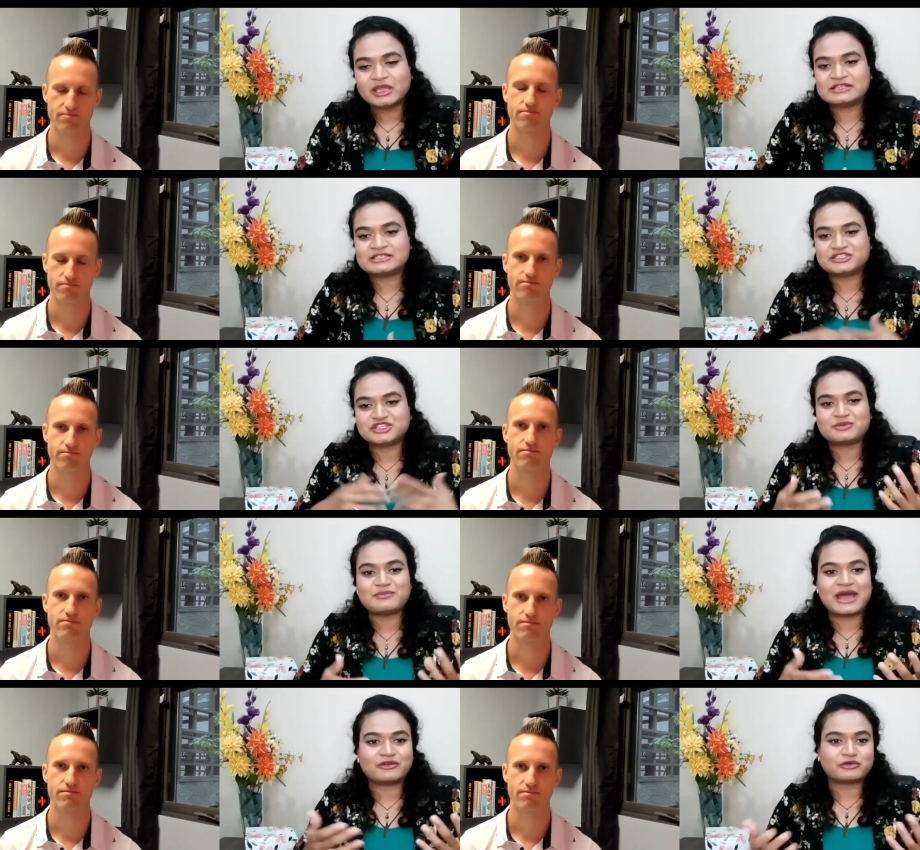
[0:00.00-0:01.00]
Speaker 1: It's just a
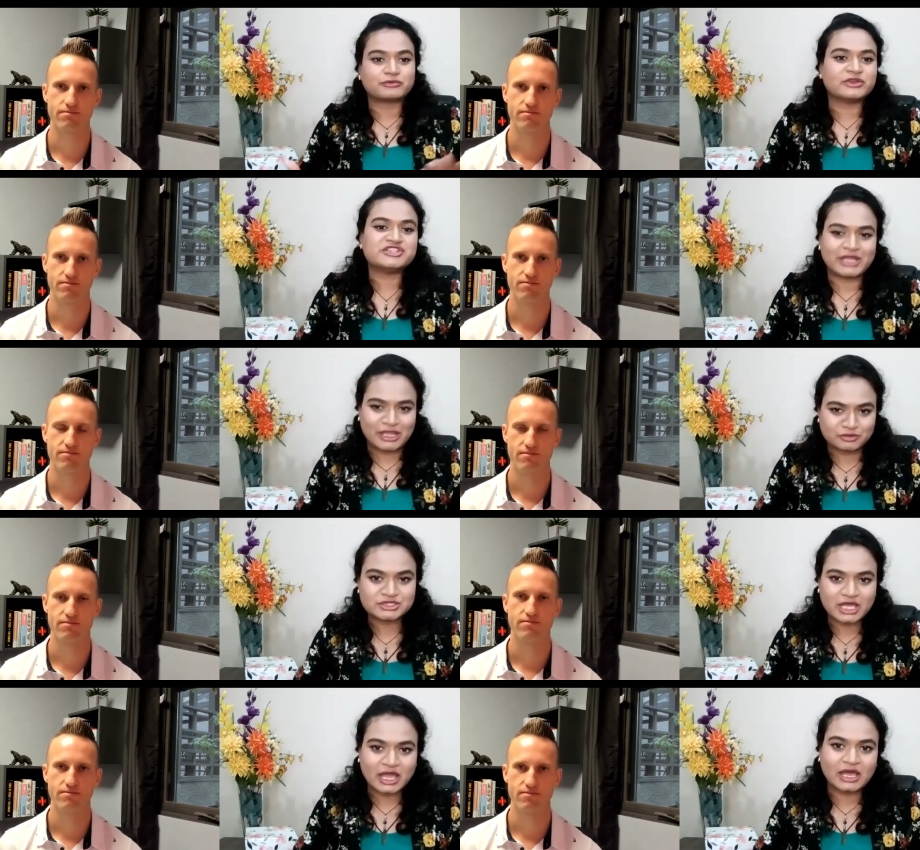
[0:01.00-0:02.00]
matter of reaching
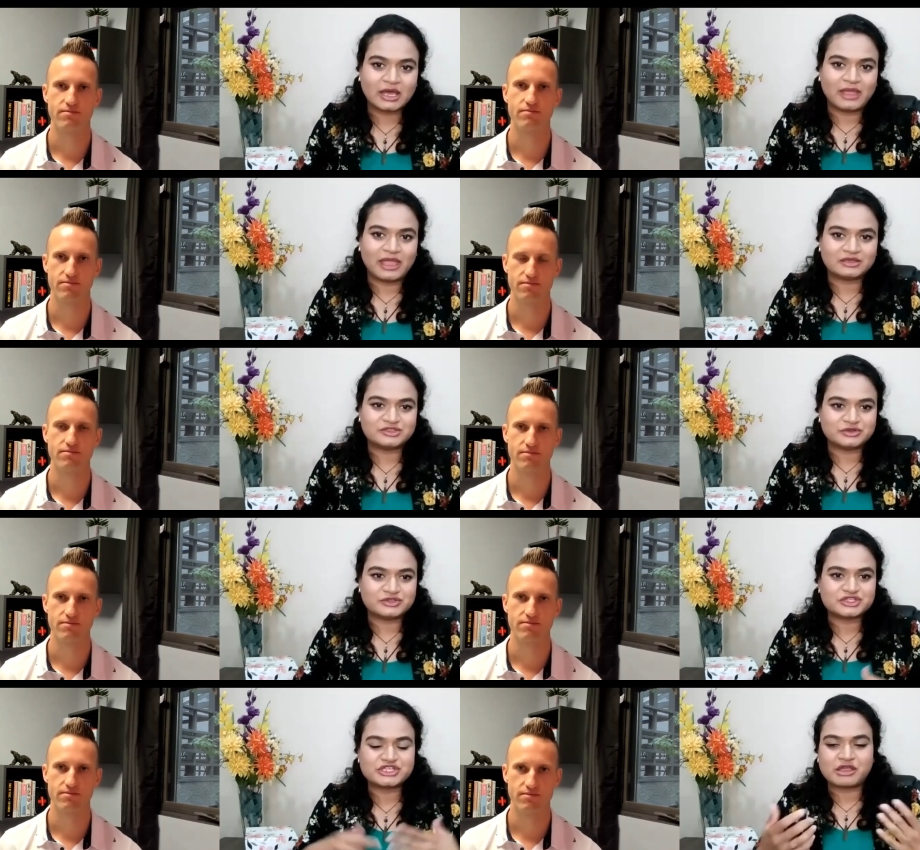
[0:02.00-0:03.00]
out um, and, you know,
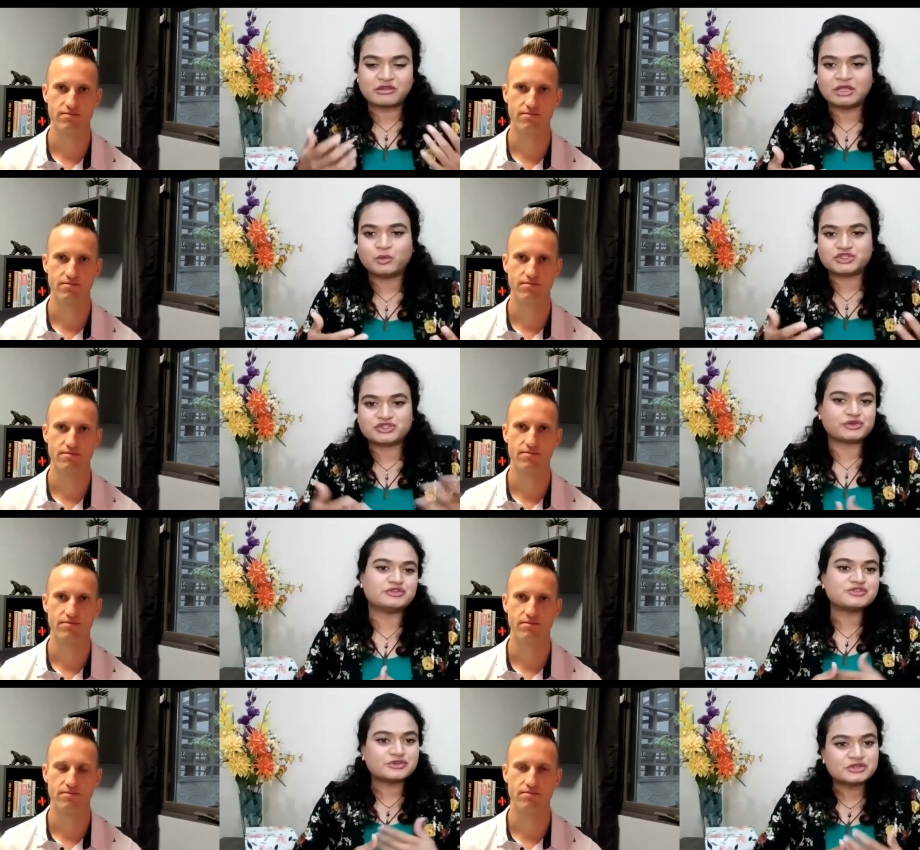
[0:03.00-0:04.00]
just sharing what your
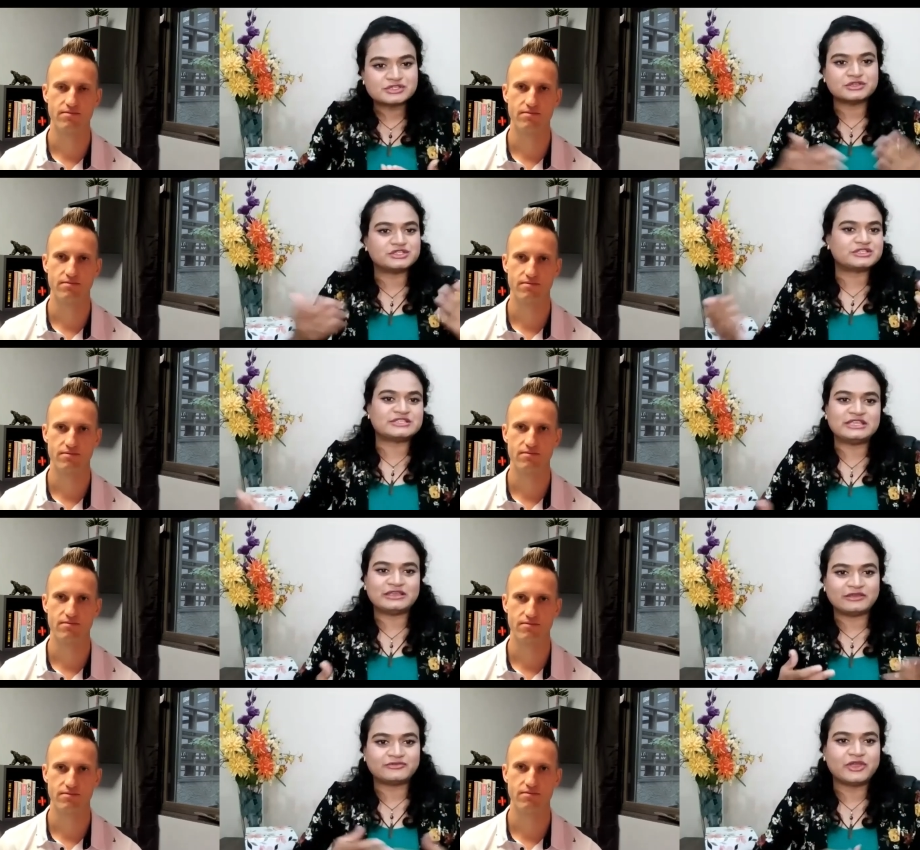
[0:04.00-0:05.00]
concerns are and just
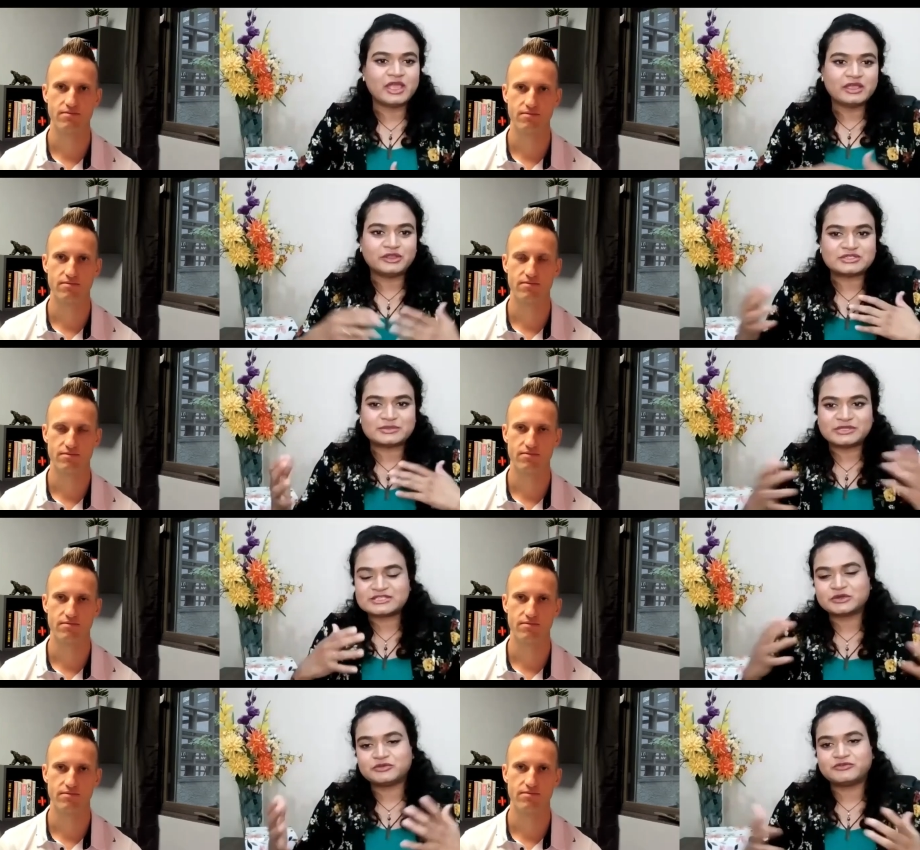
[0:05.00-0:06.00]
seeing if, you know,
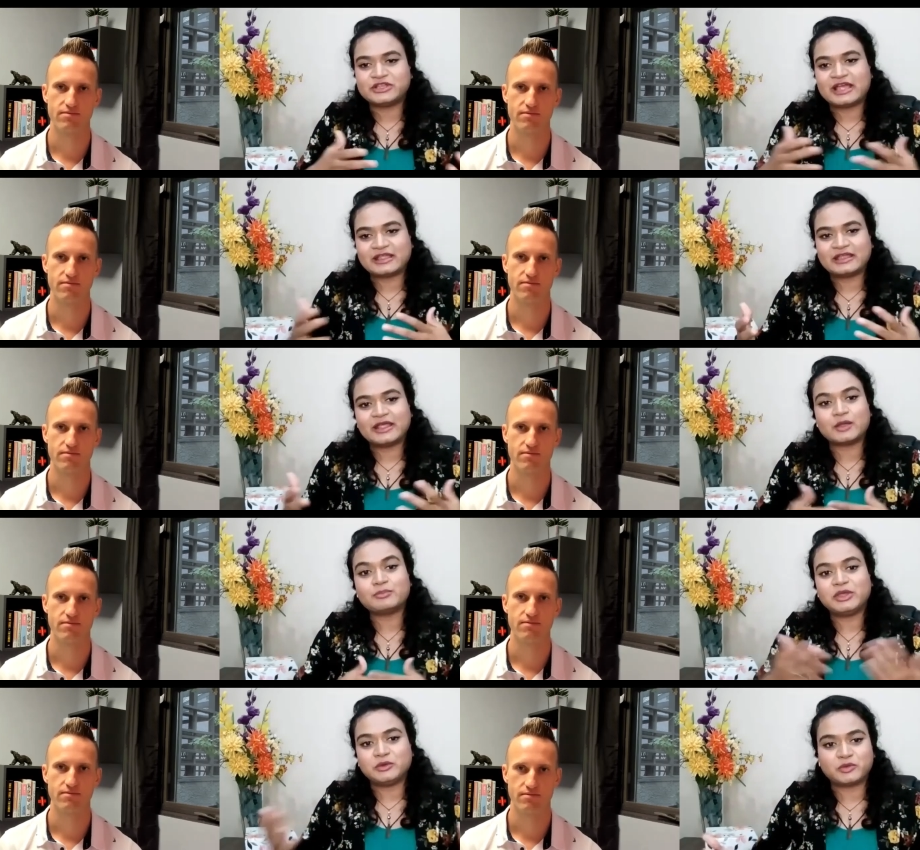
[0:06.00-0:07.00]
somebody's a good fit that can
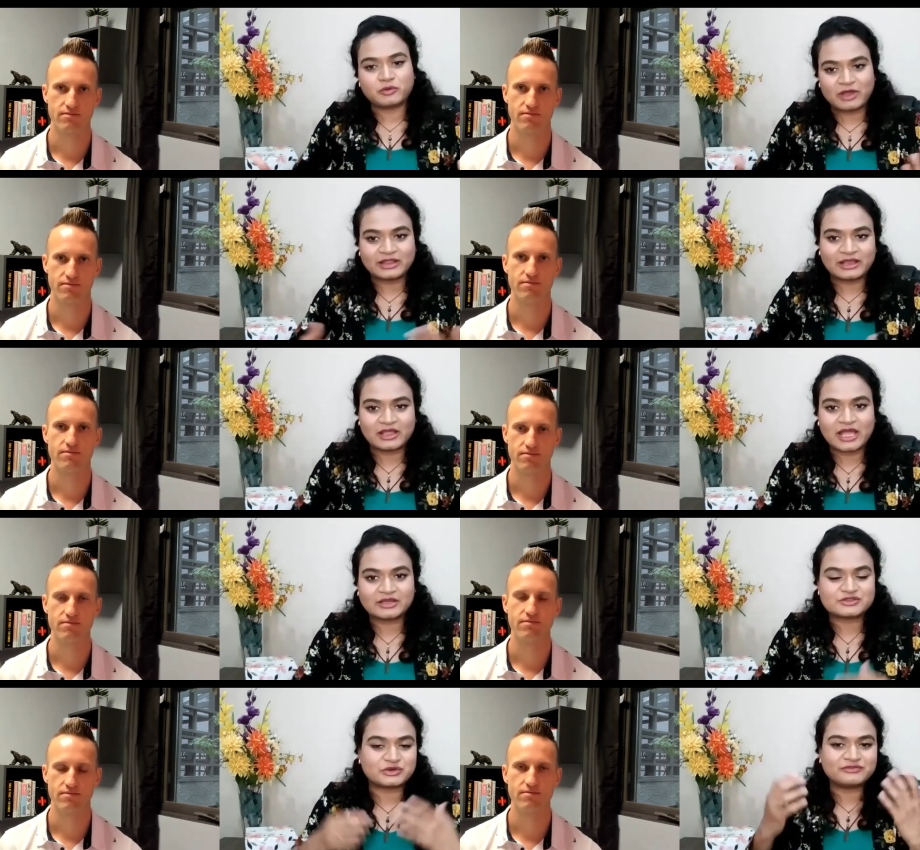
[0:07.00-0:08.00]
help you provide that
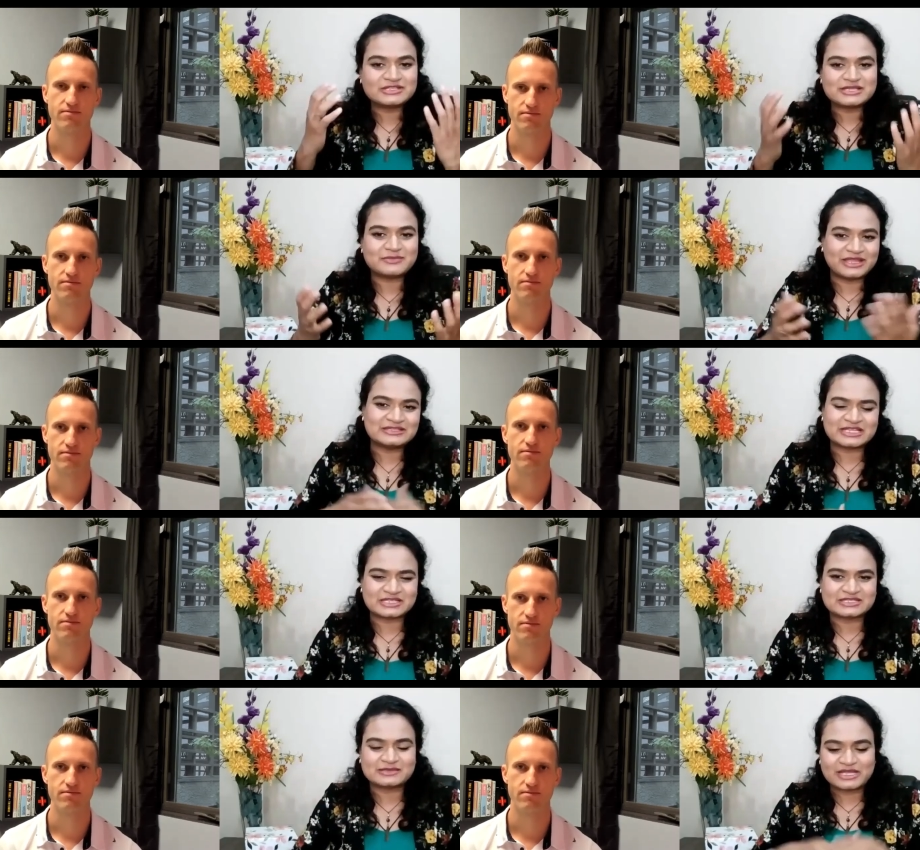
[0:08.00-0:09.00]
guidance or even some
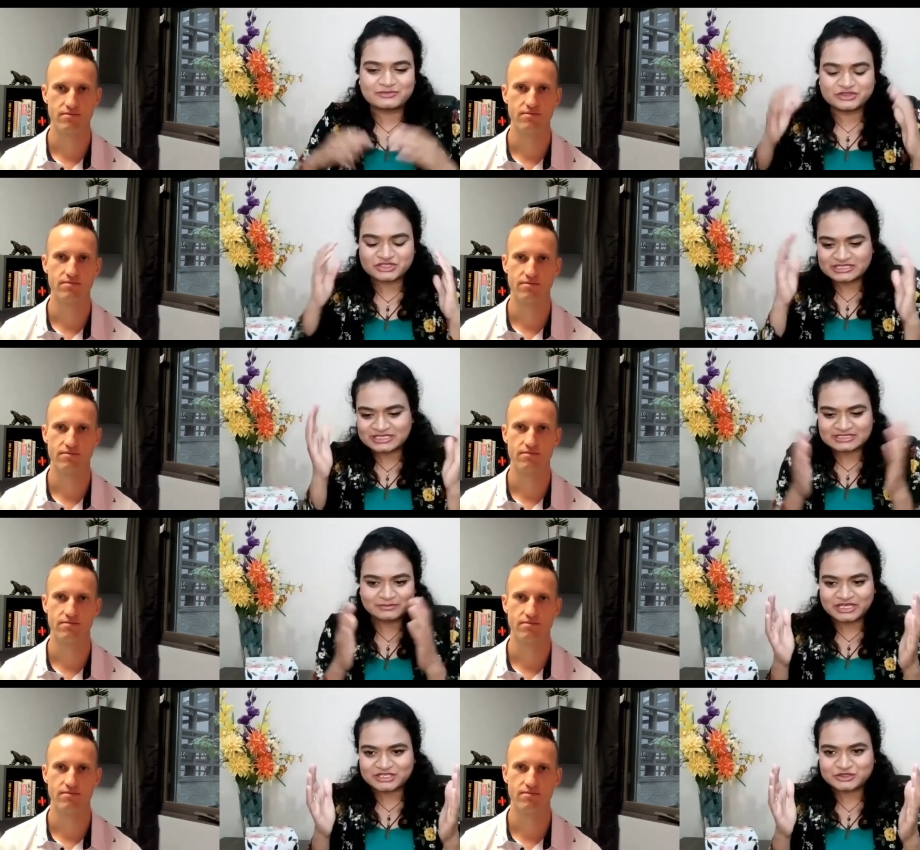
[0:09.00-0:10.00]
insights. Because sometimes you just need
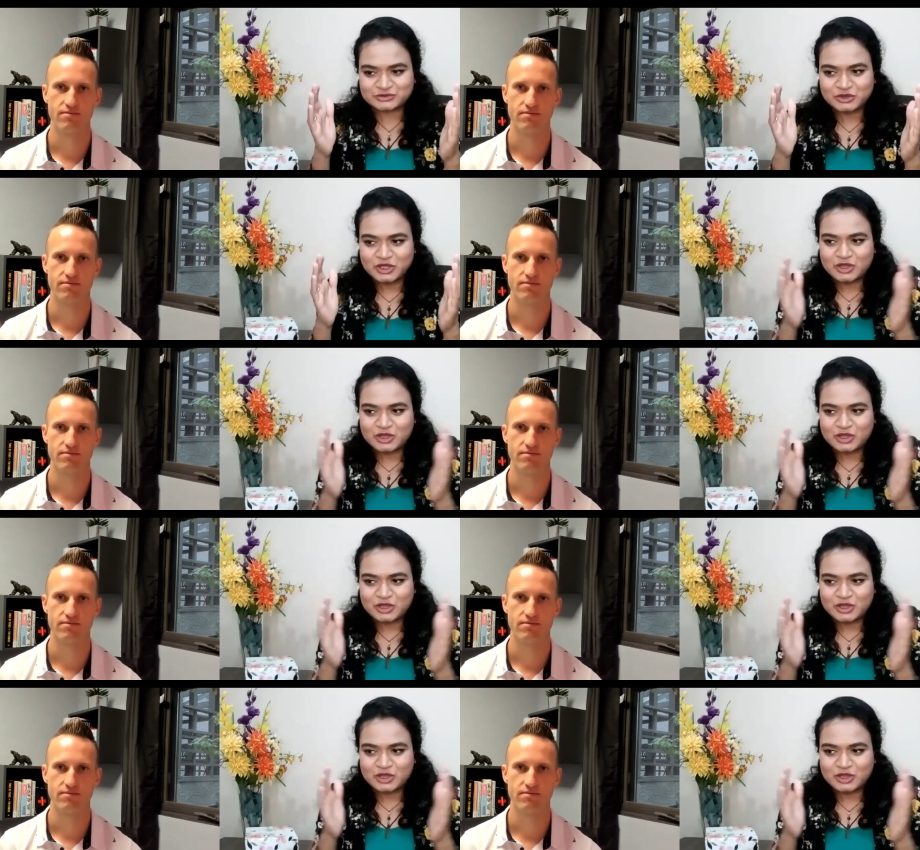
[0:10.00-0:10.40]
somebody to